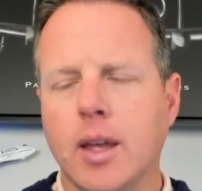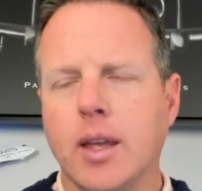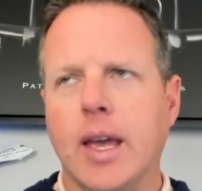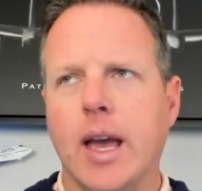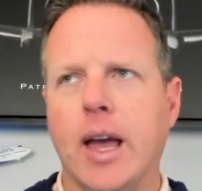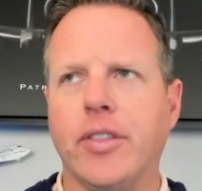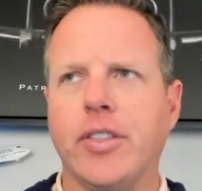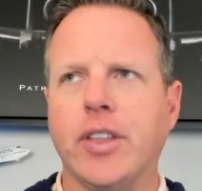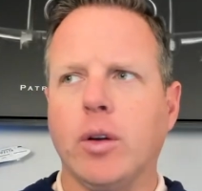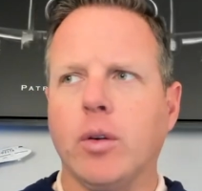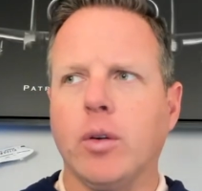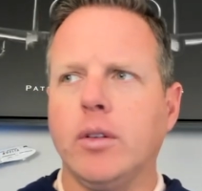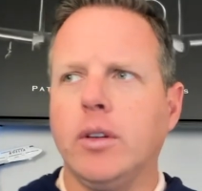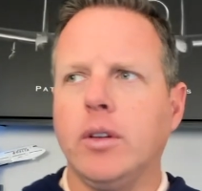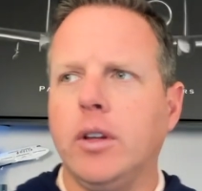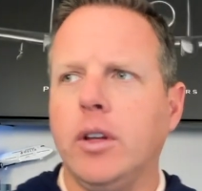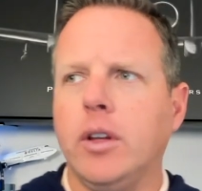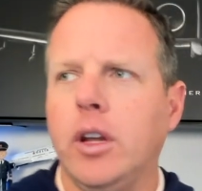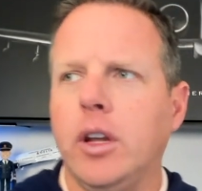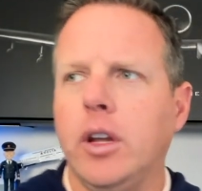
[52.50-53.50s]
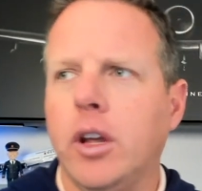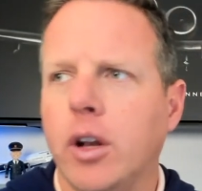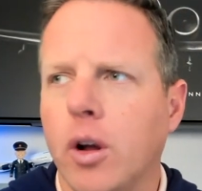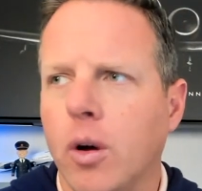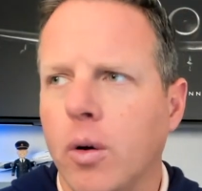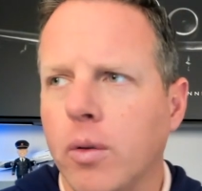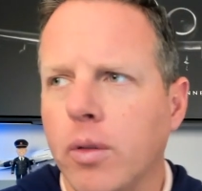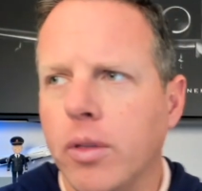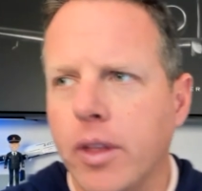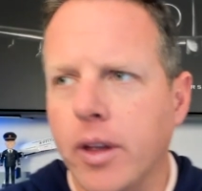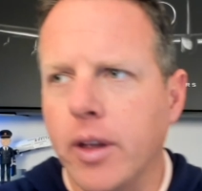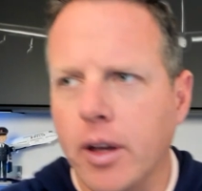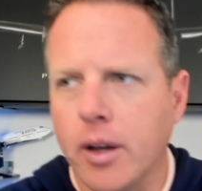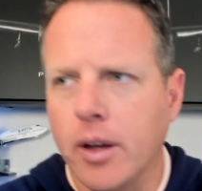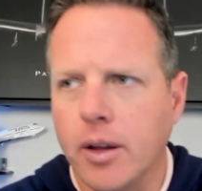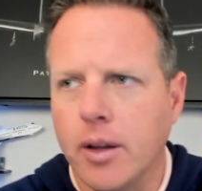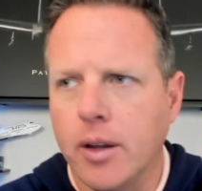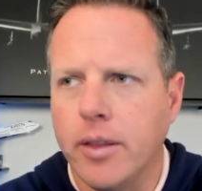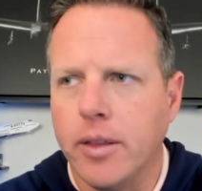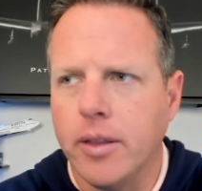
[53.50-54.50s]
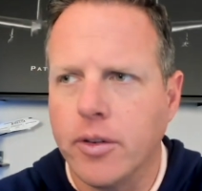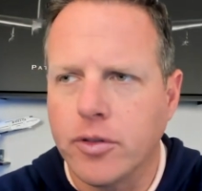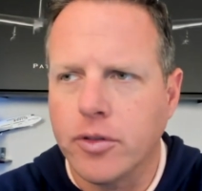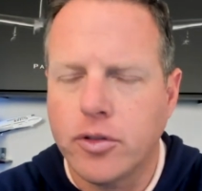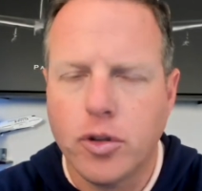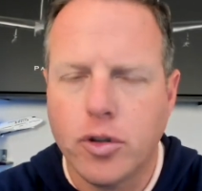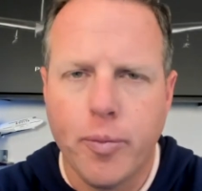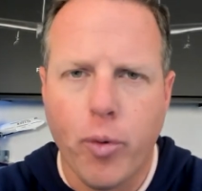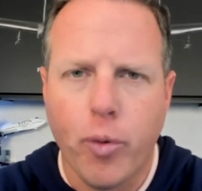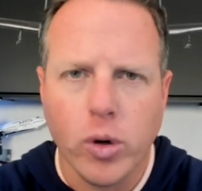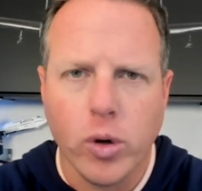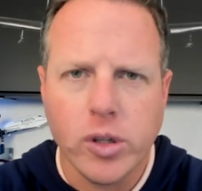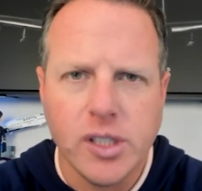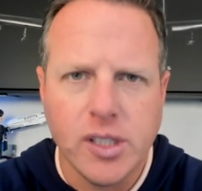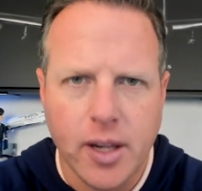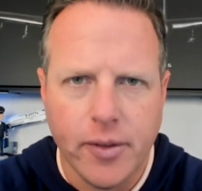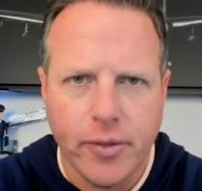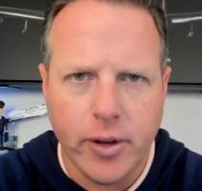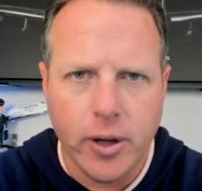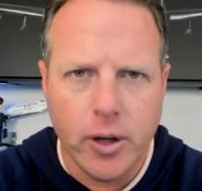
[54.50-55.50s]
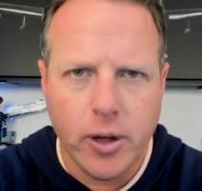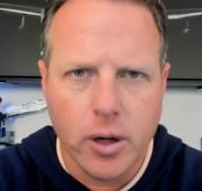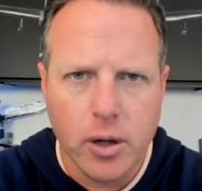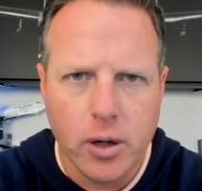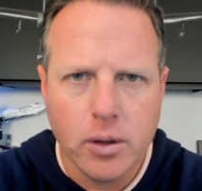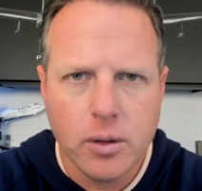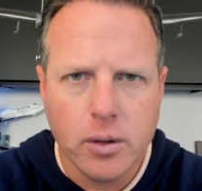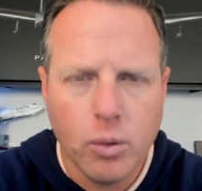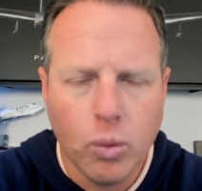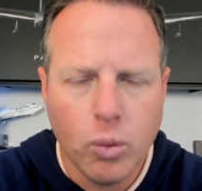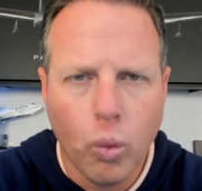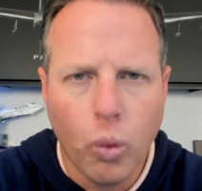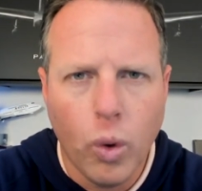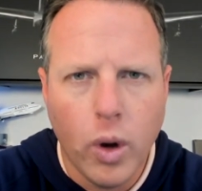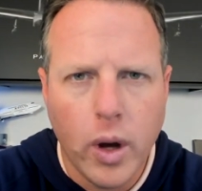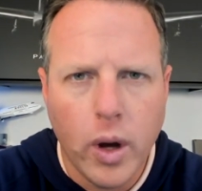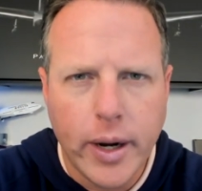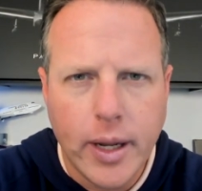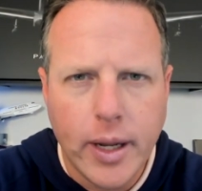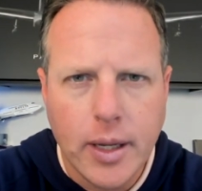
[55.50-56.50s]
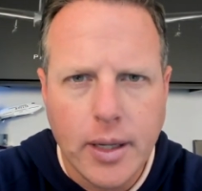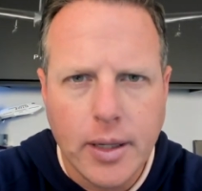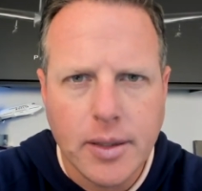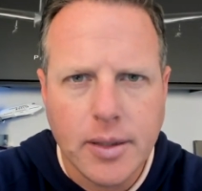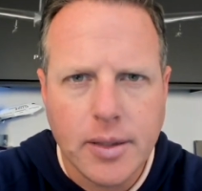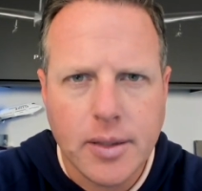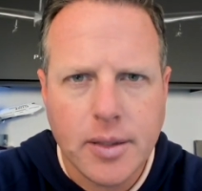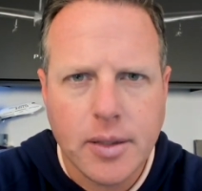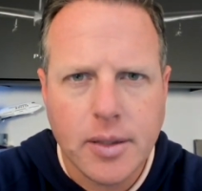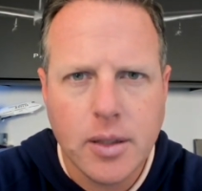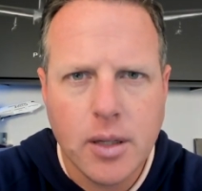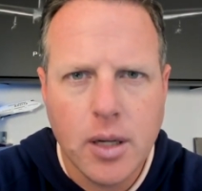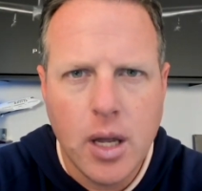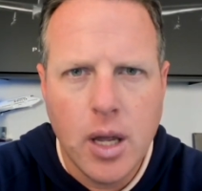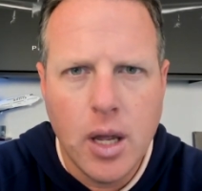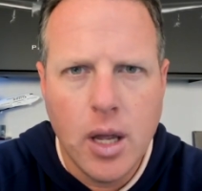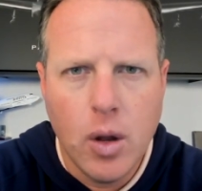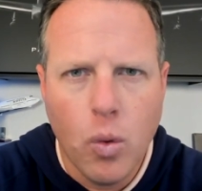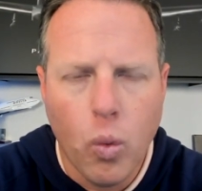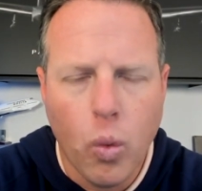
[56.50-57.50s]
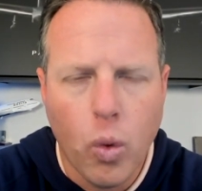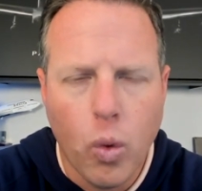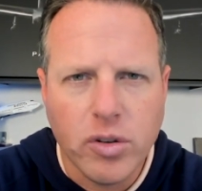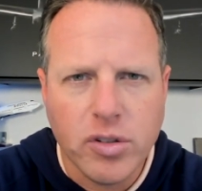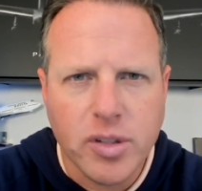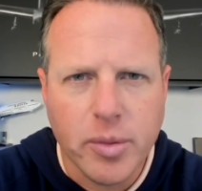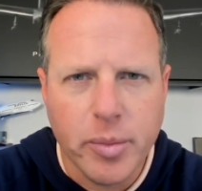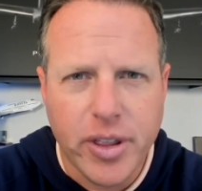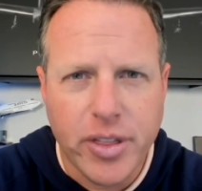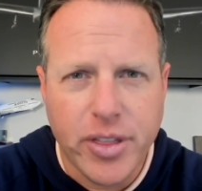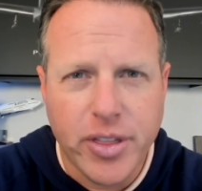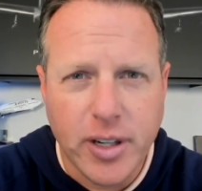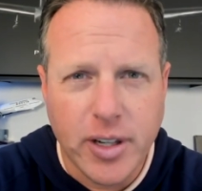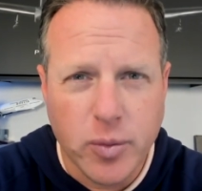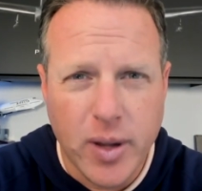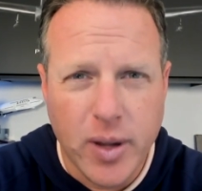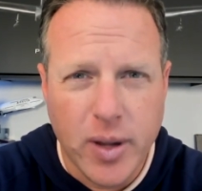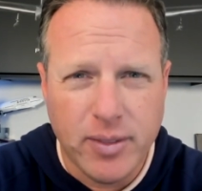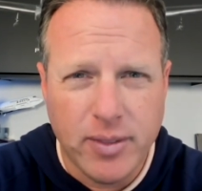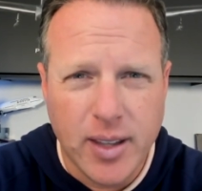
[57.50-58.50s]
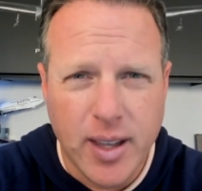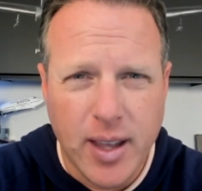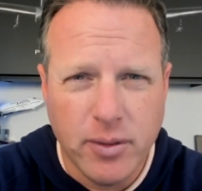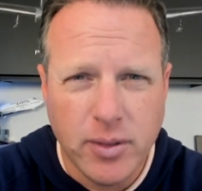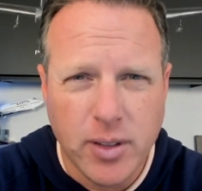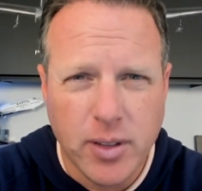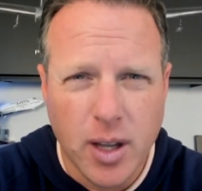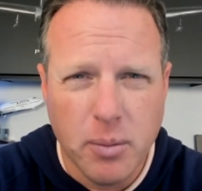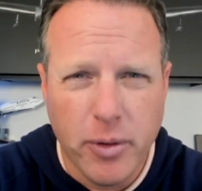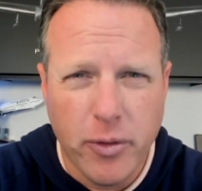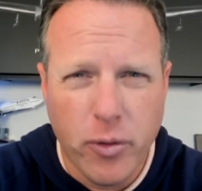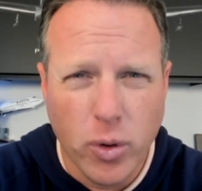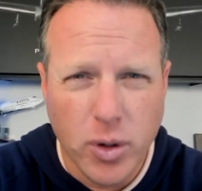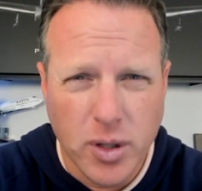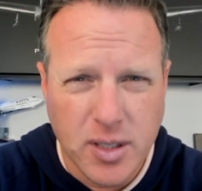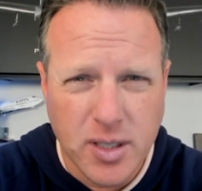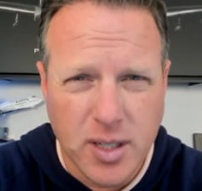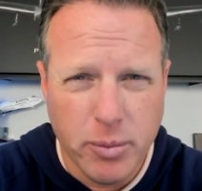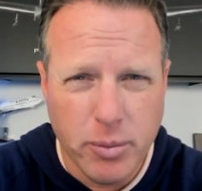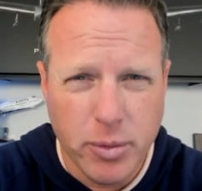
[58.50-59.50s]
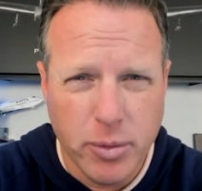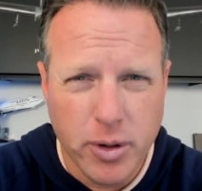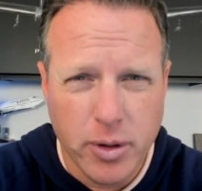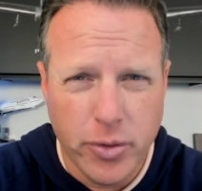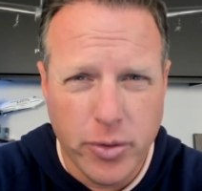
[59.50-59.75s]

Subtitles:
Yeah, I think, there's two portions of it here. One is, what are some of the things we have to have done before December